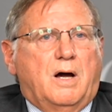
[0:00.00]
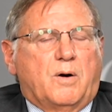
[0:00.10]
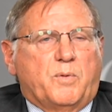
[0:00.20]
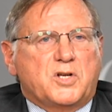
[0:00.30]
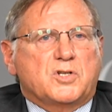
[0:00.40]

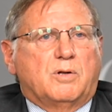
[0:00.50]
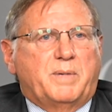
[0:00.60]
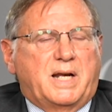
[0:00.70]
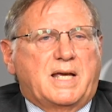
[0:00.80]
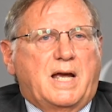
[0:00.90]
original
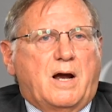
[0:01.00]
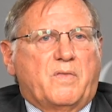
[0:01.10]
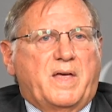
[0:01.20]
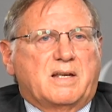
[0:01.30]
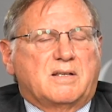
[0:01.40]
Medicare
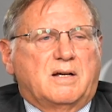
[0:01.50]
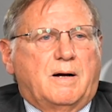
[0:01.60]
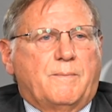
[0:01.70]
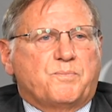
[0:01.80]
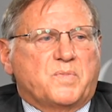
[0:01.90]

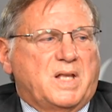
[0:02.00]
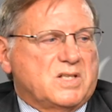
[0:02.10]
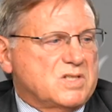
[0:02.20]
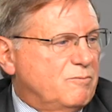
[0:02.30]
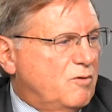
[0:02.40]
that
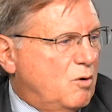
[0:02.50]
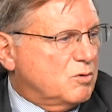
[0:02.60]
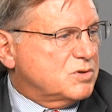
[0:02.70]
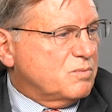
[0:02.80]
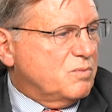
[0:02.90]
some
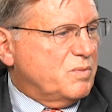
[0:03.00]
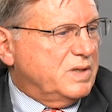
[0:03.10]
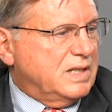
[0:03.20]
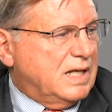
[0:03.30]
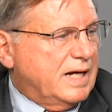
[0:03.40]
folks
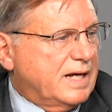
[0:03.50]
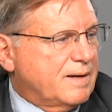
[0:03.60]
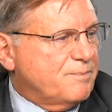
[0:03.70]
really like.